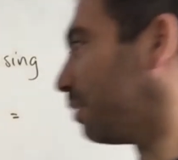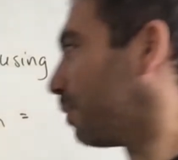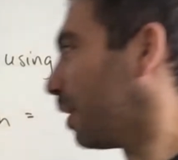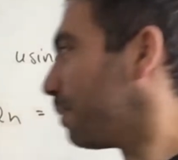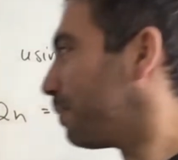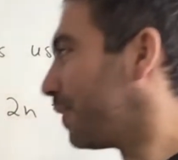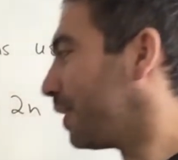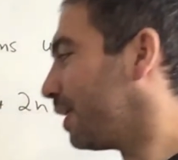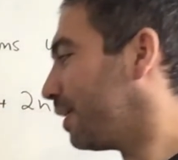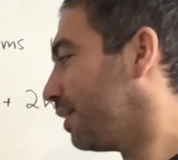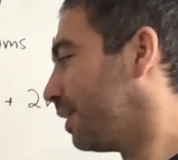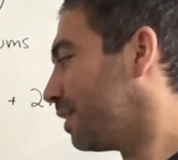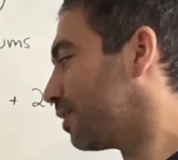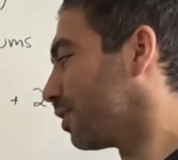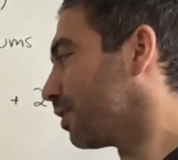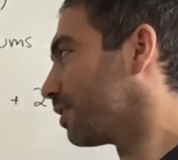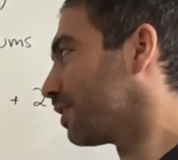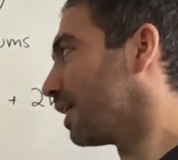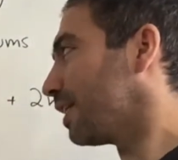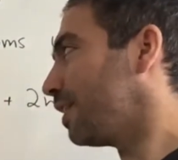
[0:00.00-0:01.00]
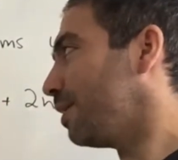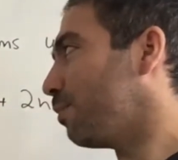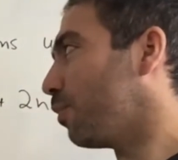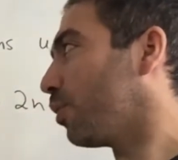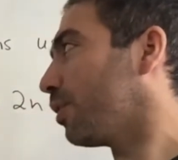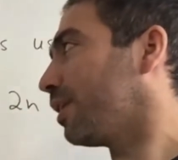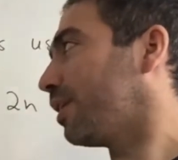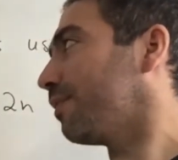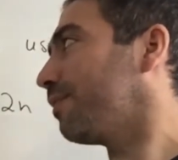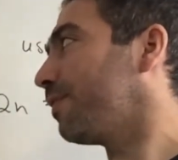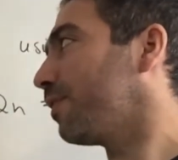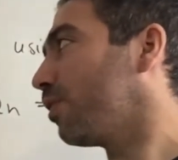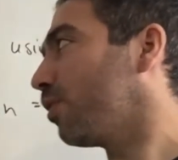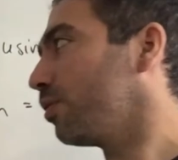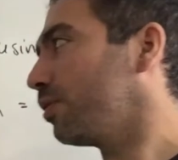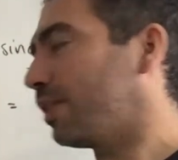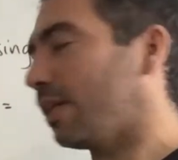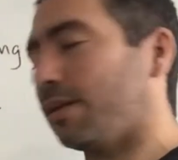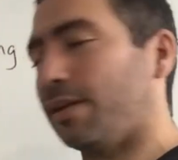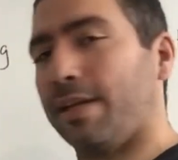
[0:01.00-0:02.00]
my opinion, these are slightly more
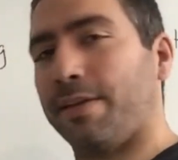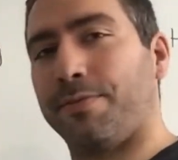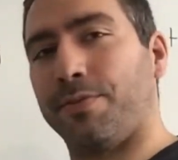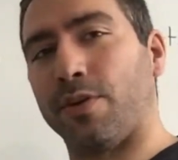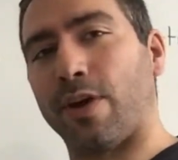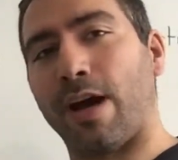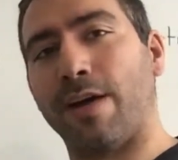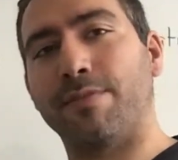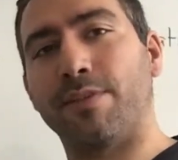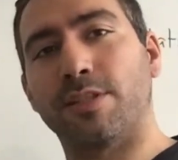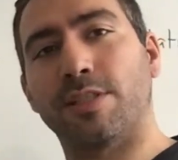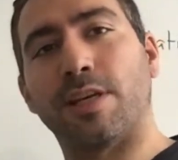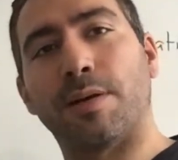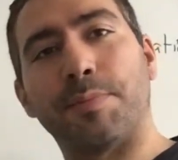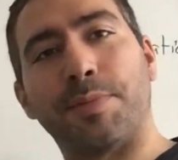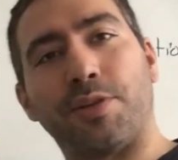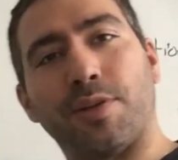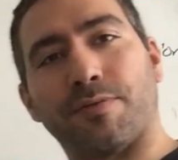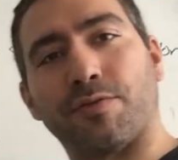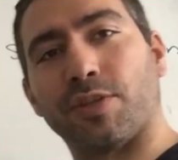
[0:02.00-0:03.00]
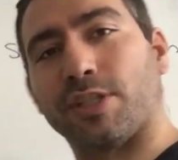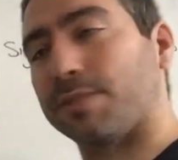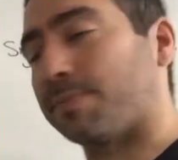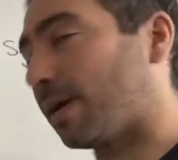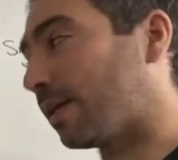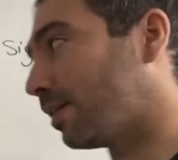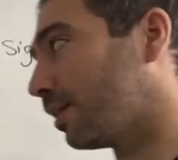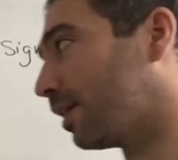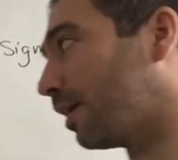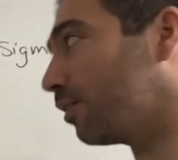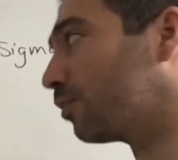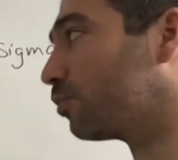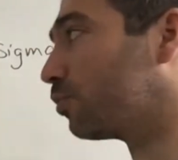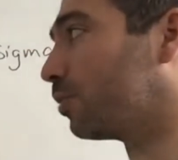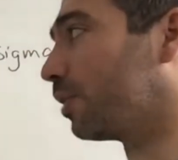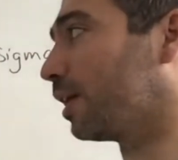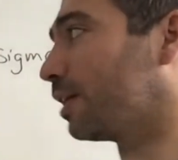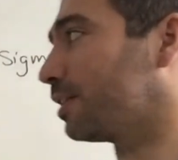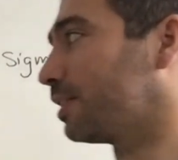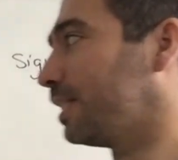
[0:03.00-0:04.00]
difficult, and if you have the sum, you have to expand it out,
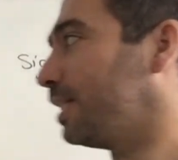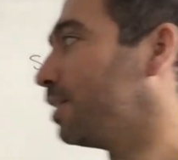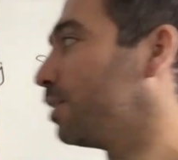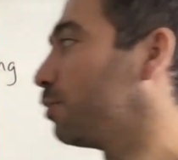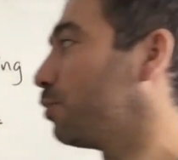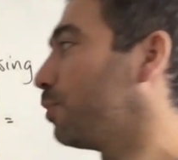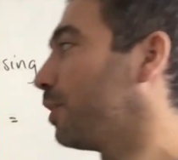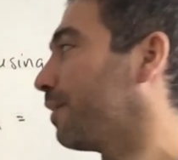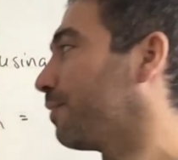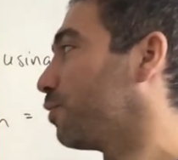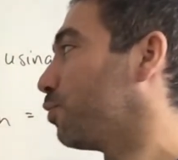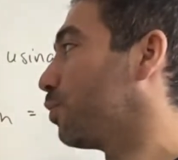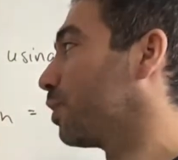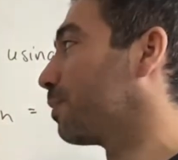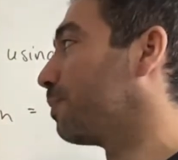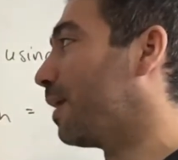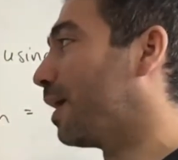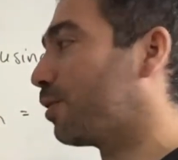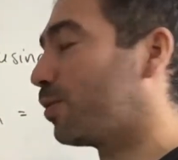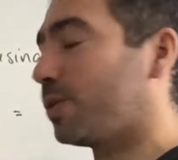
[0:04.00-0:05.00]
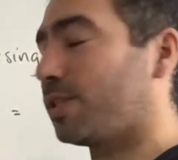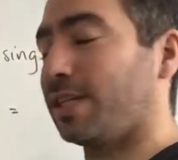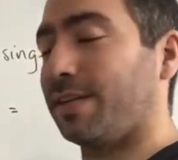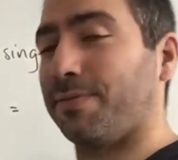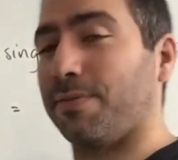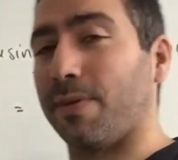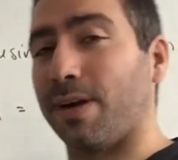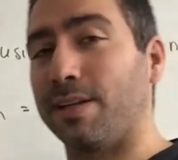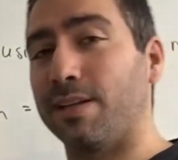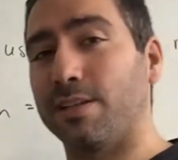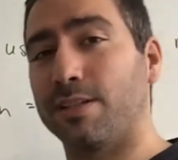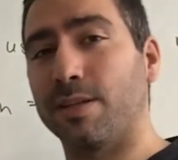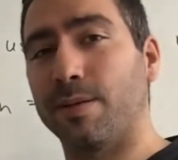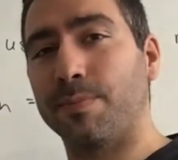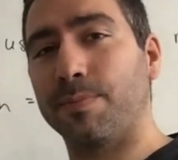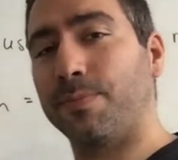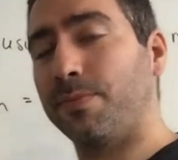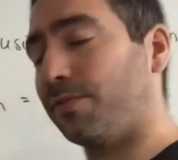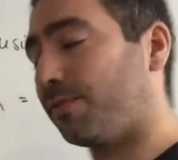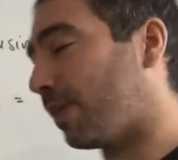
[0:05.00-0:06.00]
whereas here we have to work backwards and find the
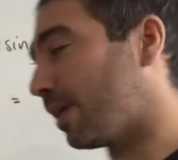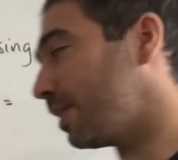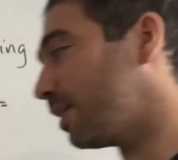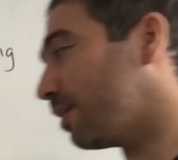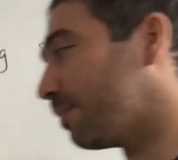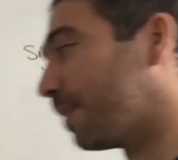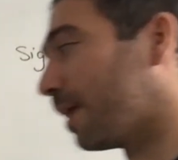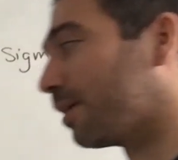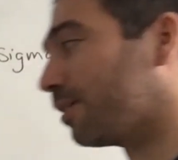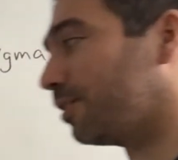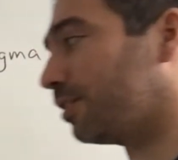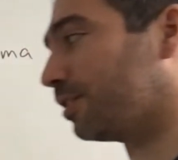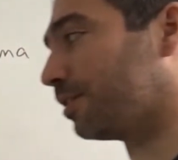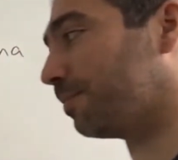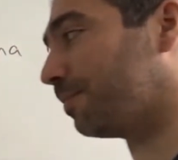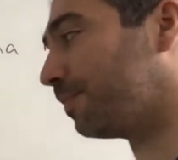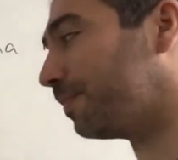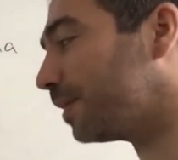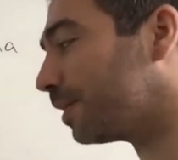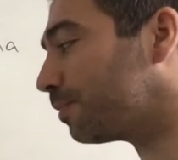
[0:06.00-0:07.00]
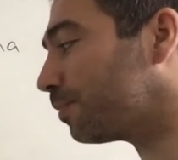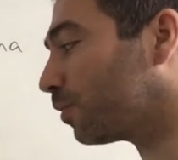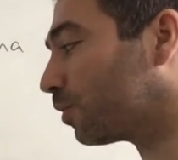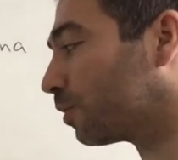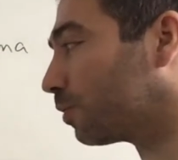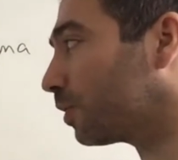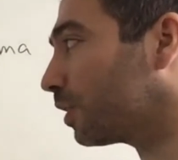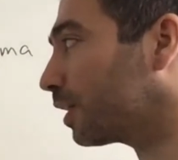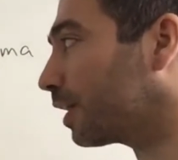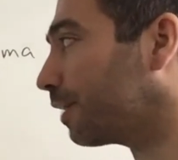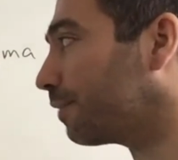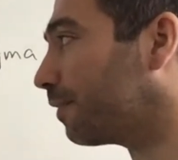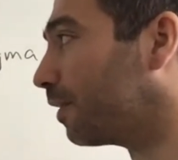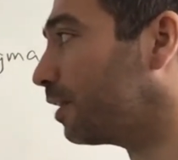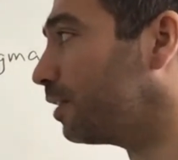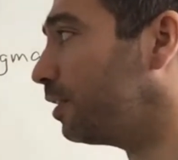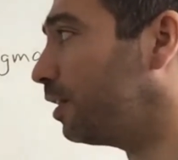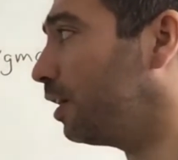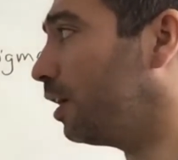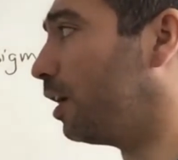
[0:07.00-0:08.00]
sum. Finding the pattern is a bit more work, I
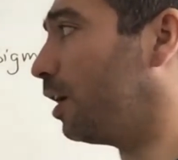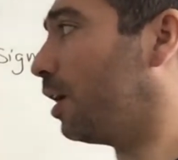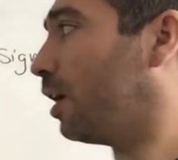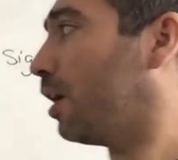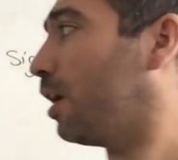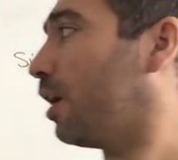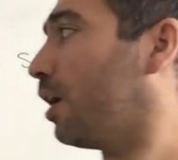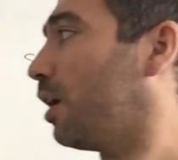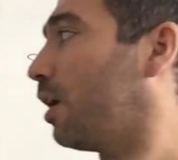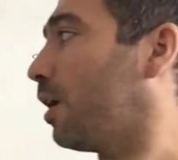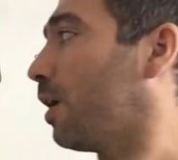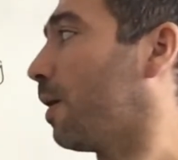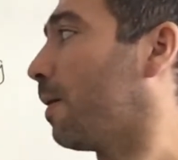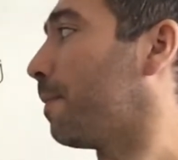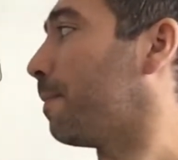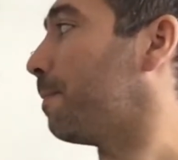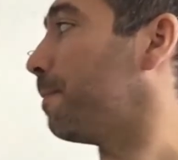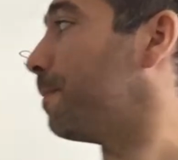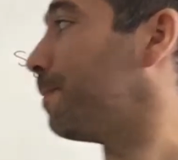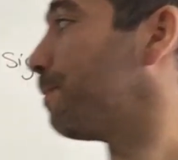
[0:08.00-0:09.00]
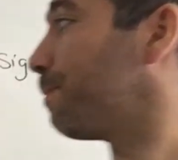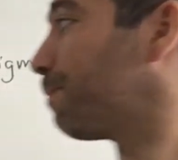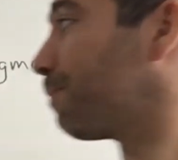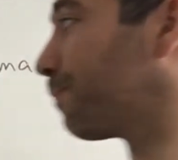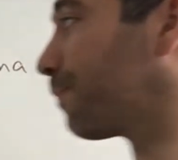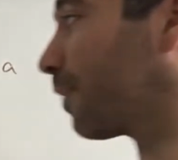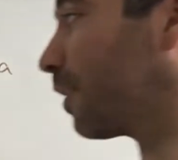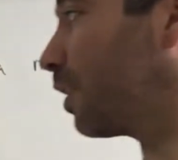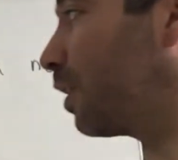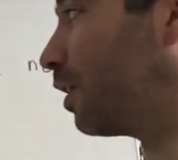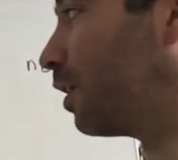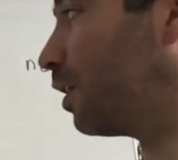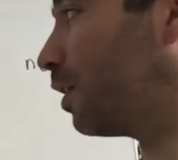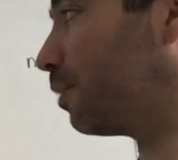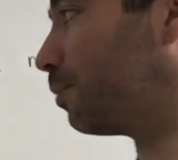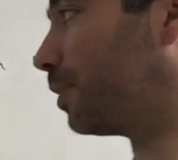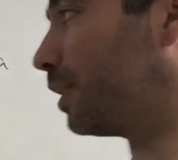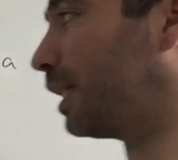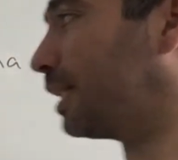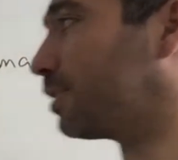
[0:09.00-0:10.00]
find.
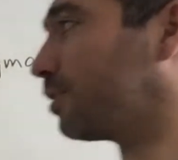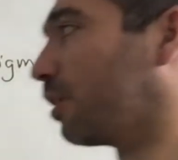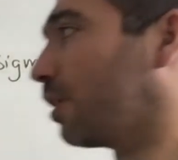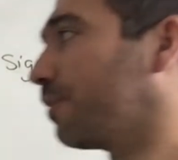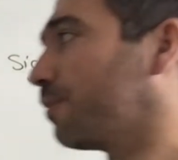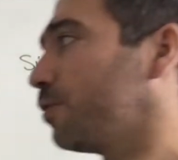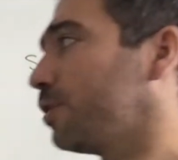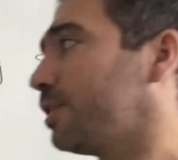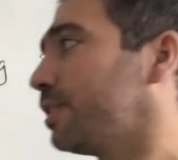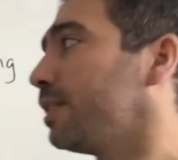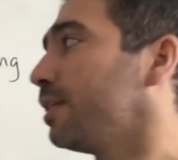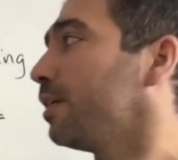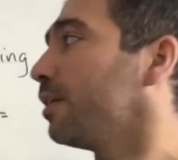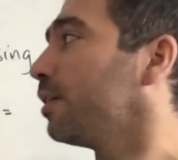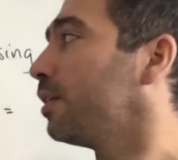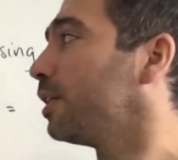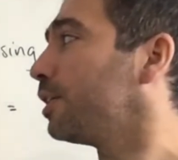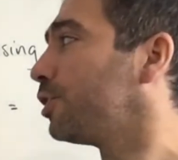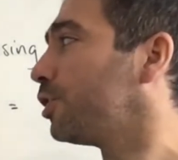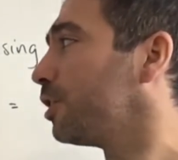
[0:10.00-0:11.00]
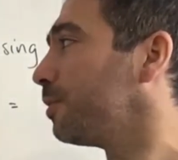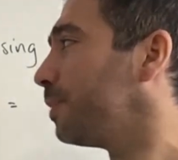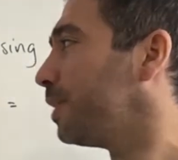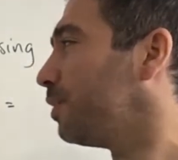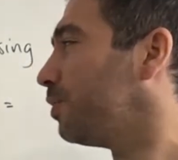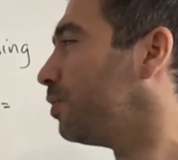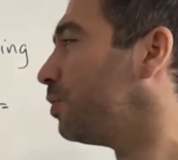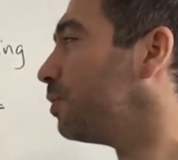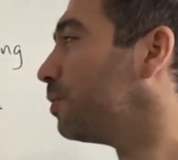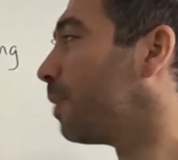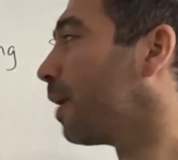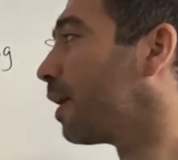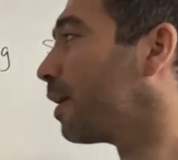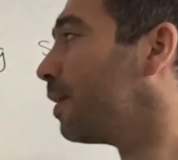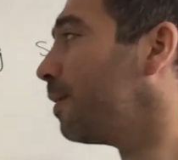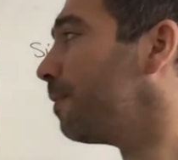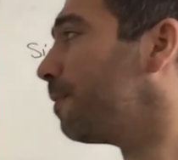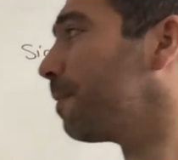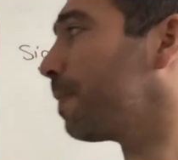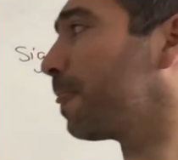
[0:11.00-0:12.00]
But let's start off with C. This shouldn't be too bad.
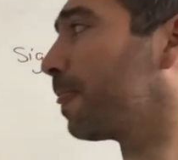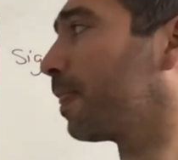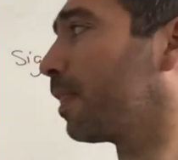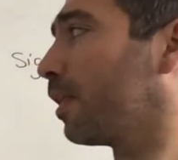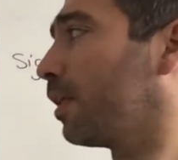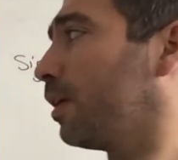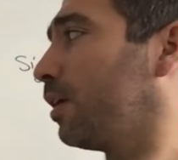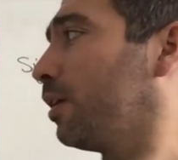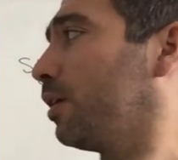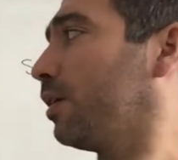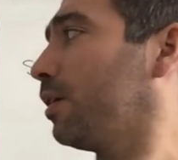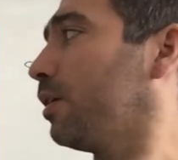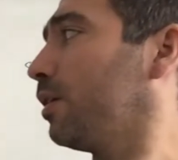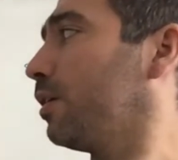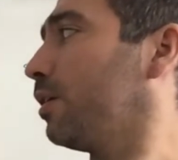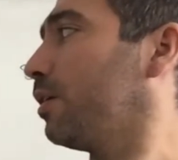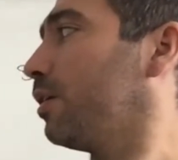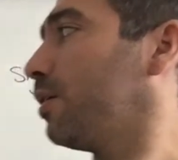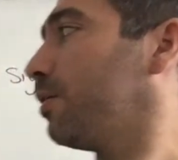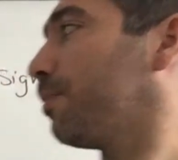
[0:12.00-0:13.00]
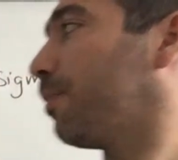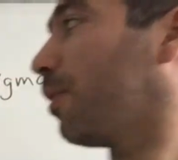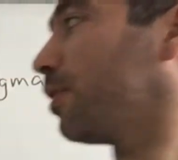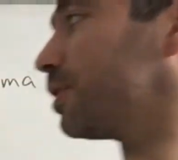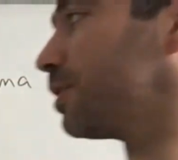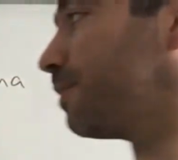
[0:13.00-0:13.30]
Pause the